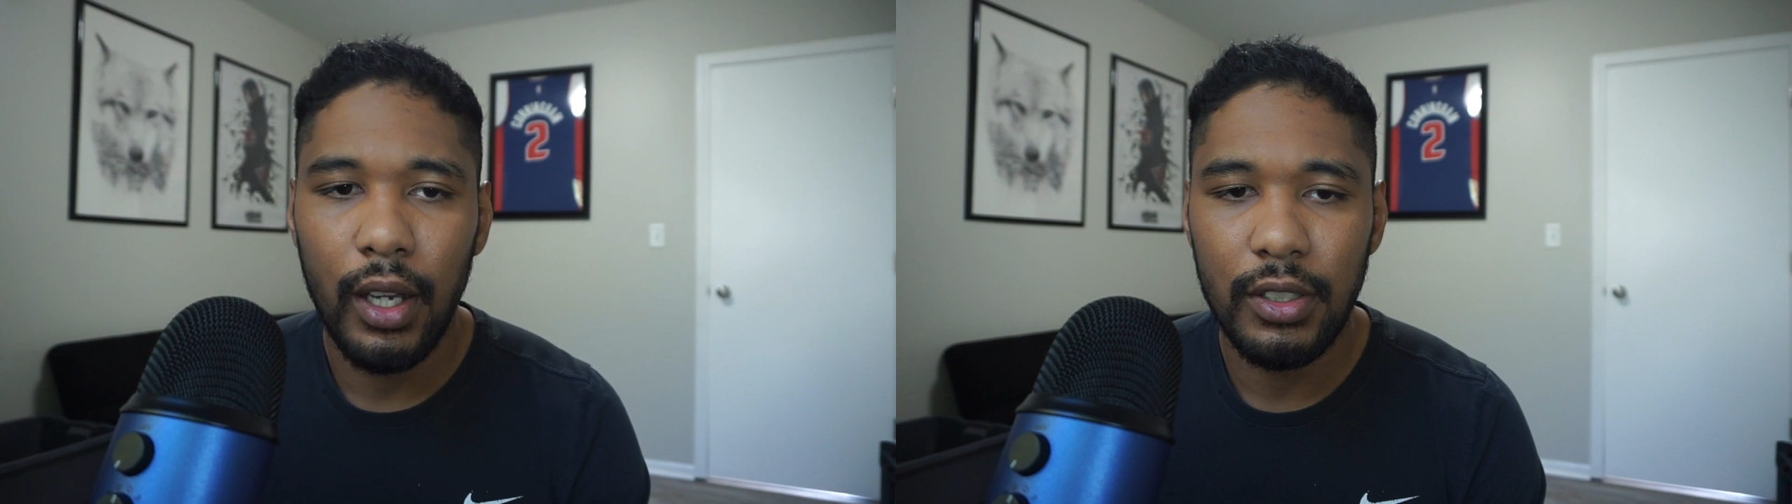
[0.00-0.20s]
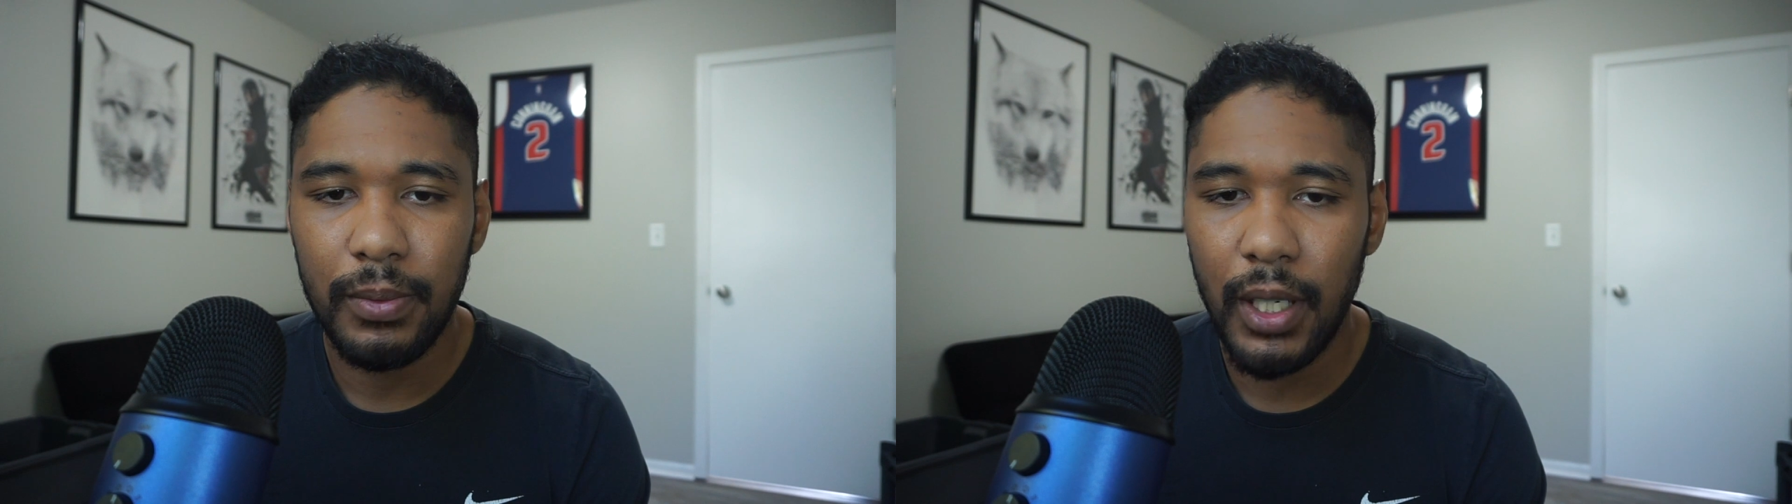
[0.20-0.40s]

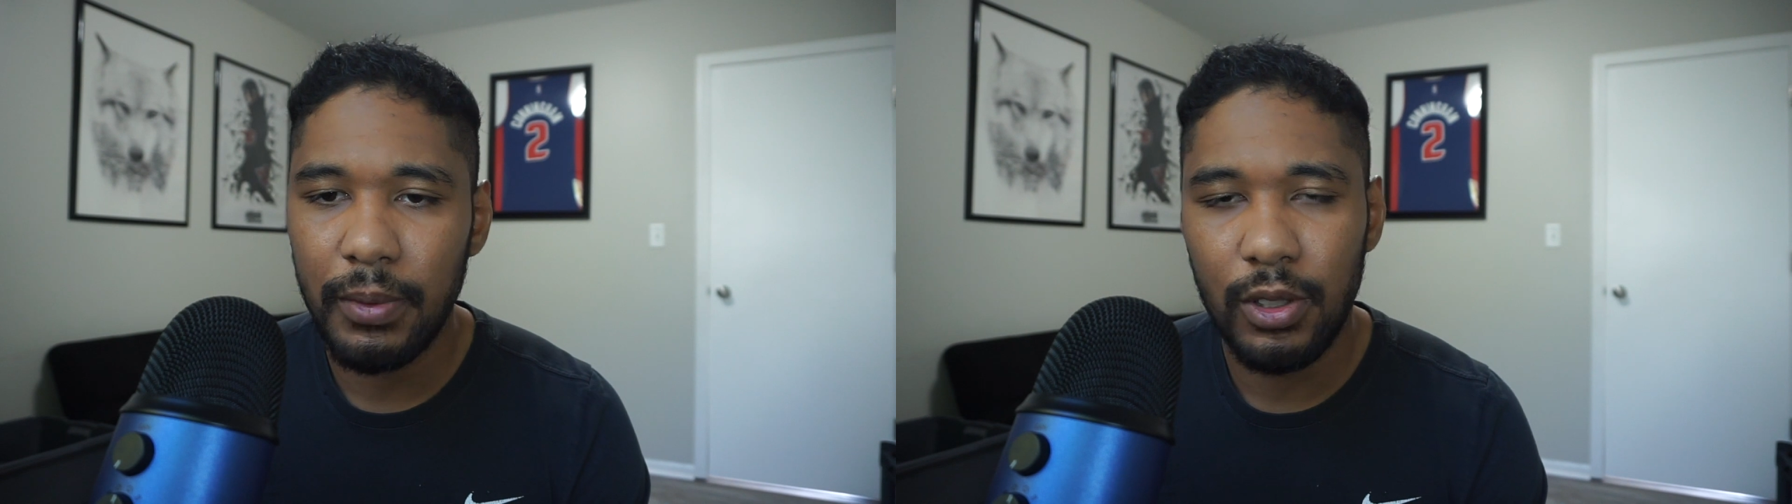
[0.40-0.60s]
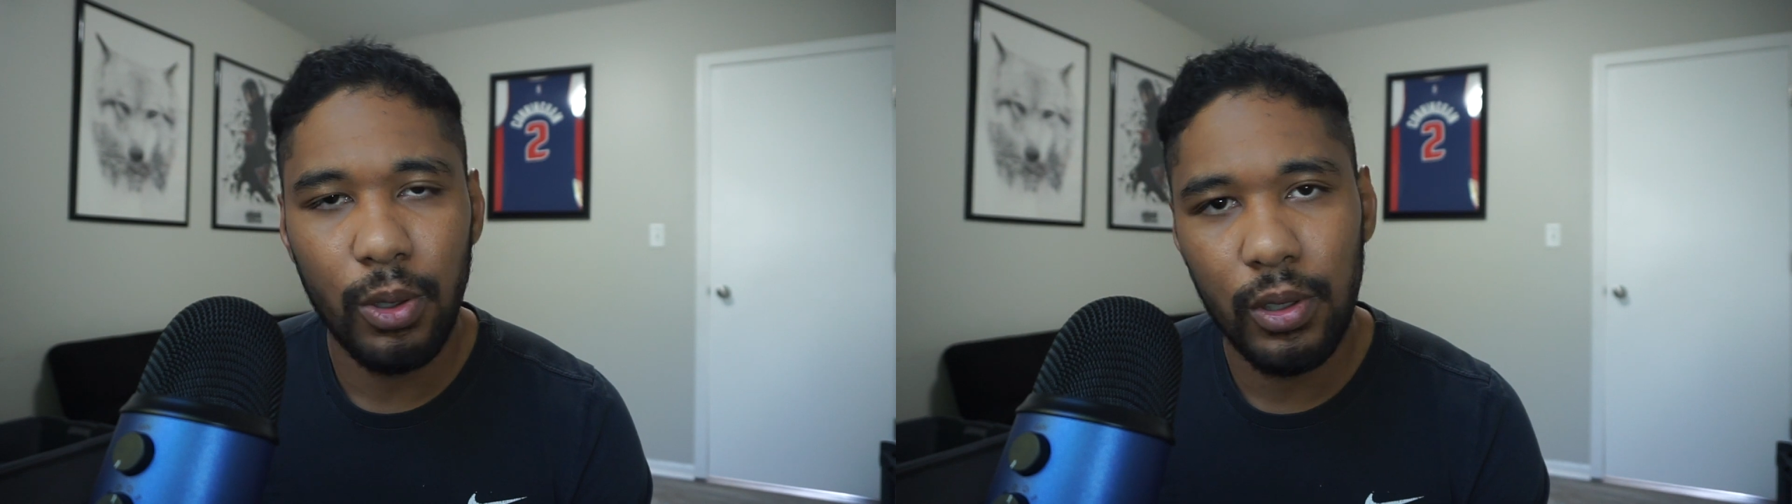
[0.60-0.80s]

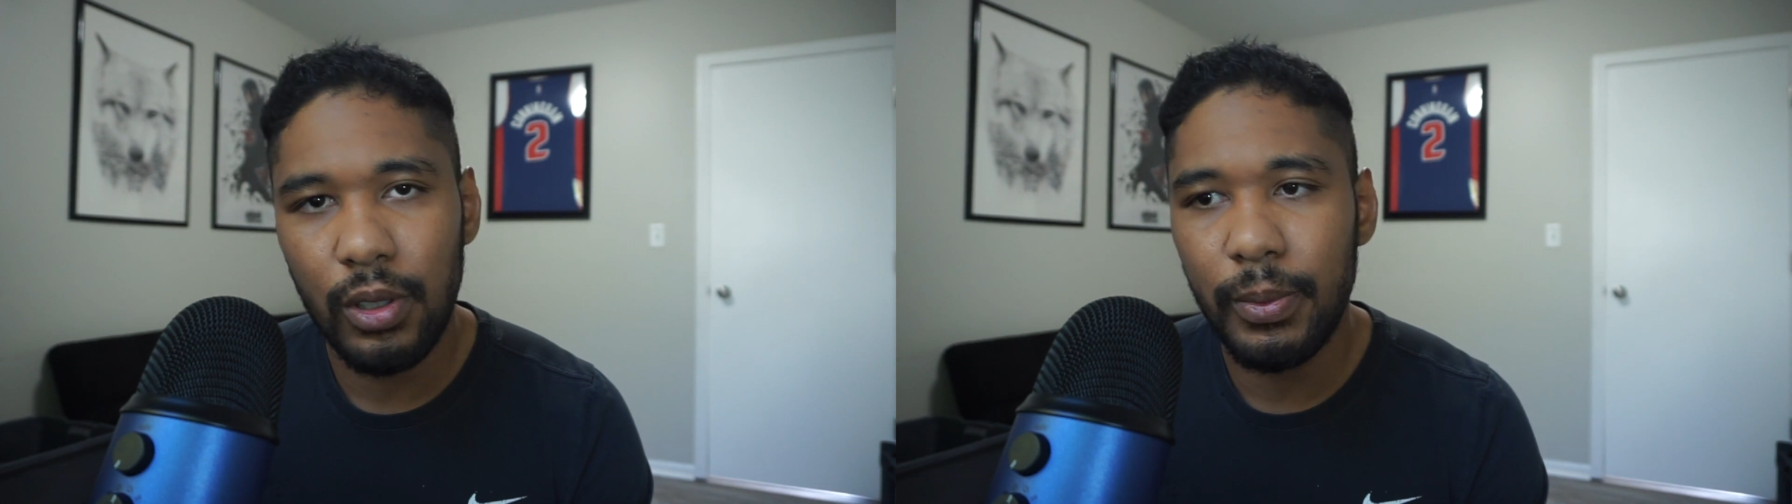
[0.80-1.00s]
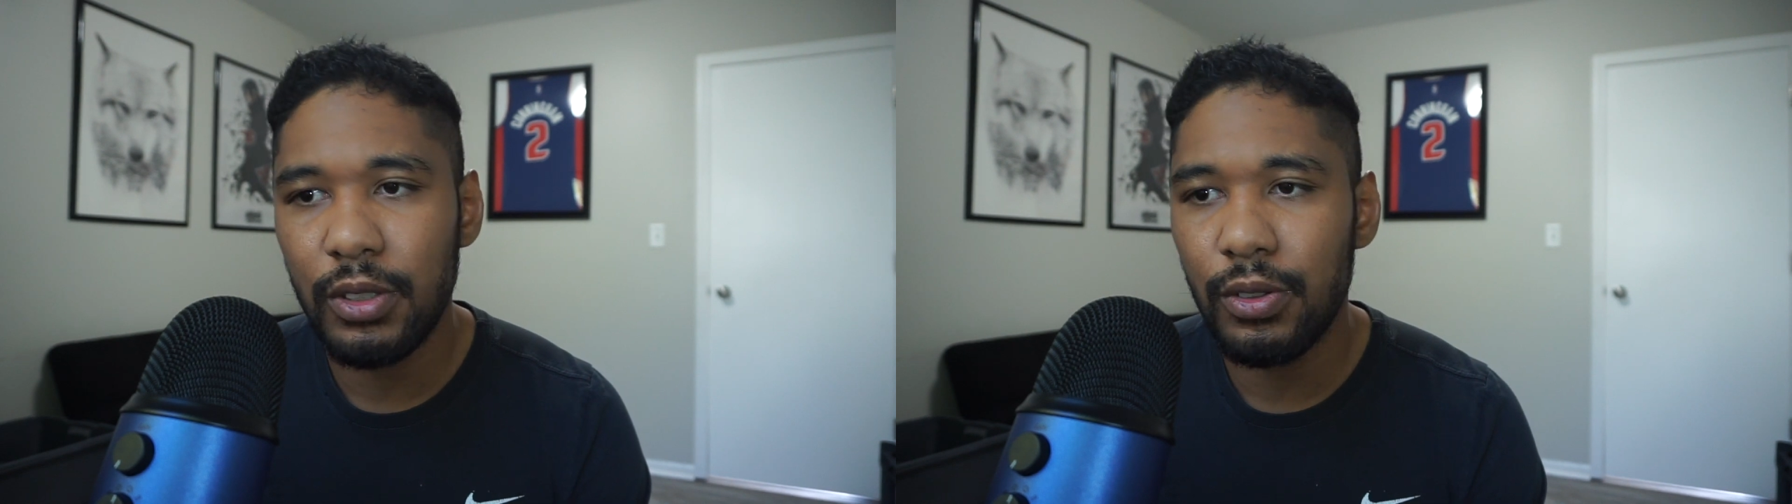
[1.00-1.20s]
Sometimes he's going a
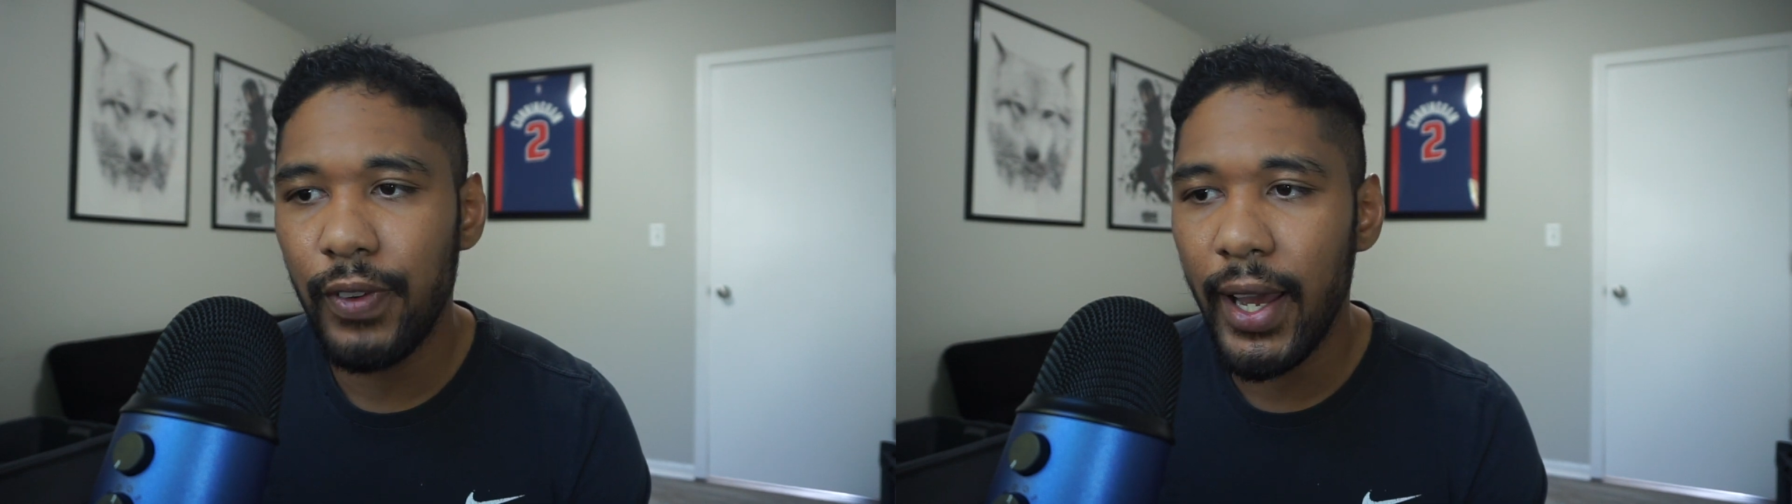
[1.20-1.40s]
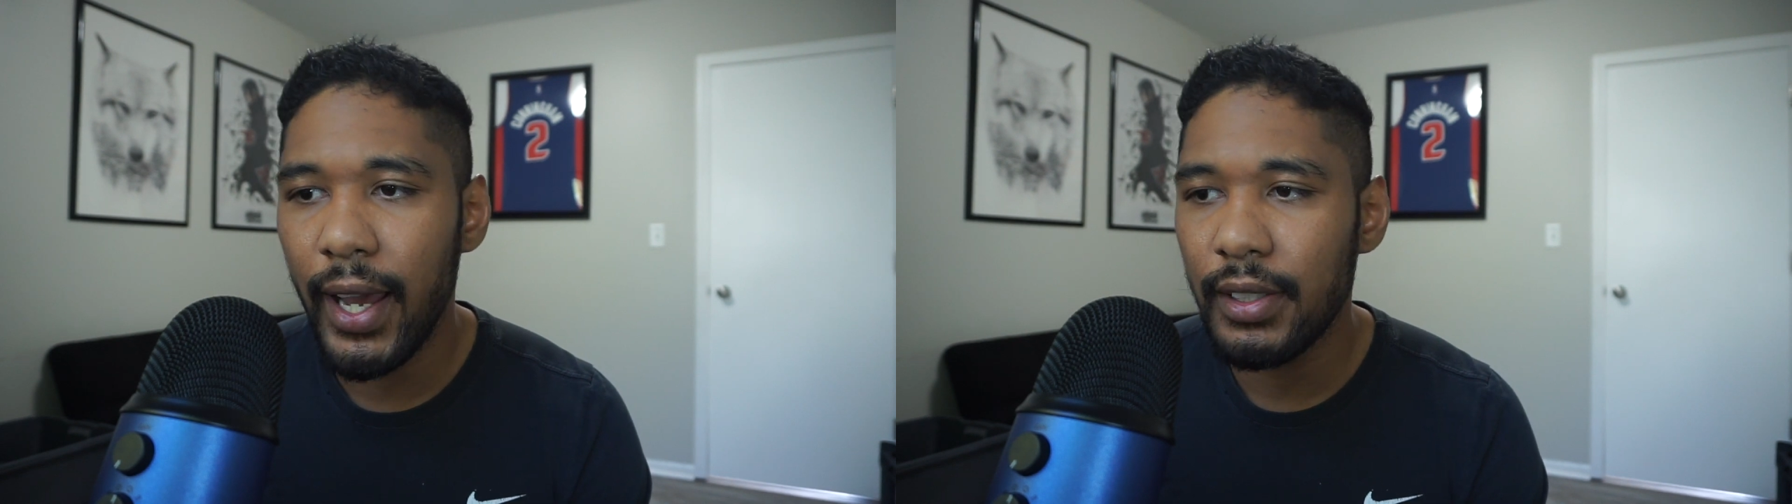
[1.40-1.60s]
little bit too
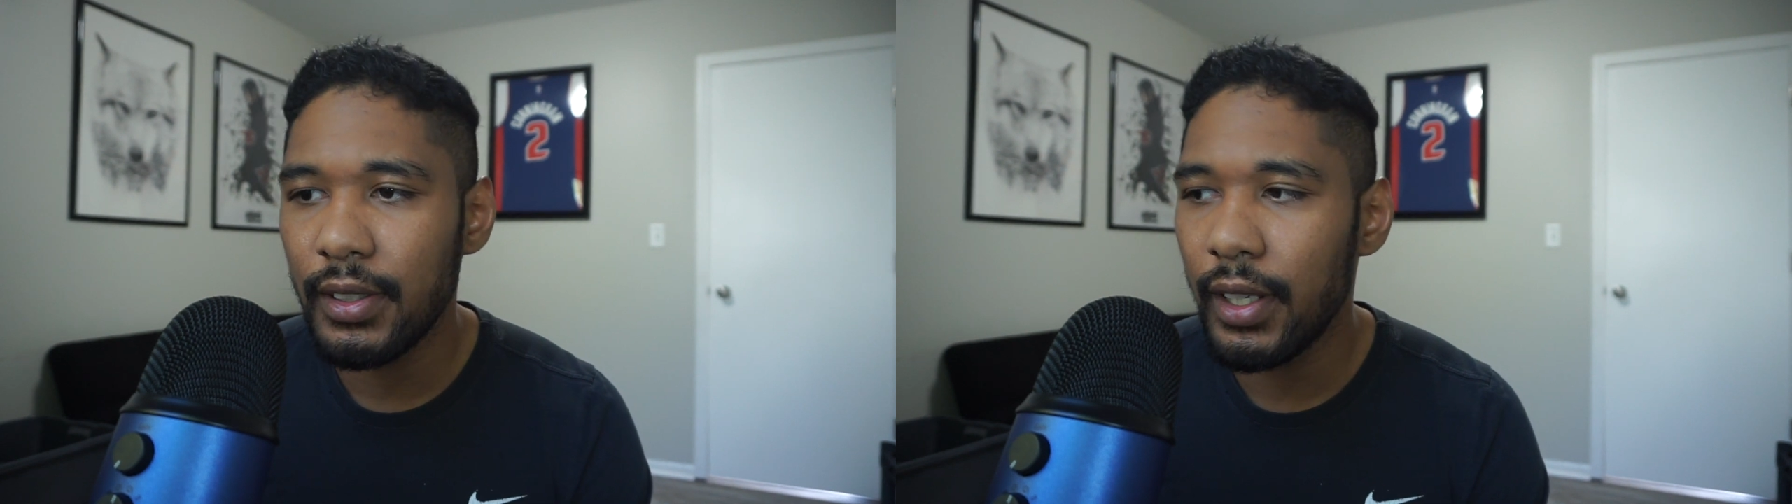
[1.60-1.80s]
fast,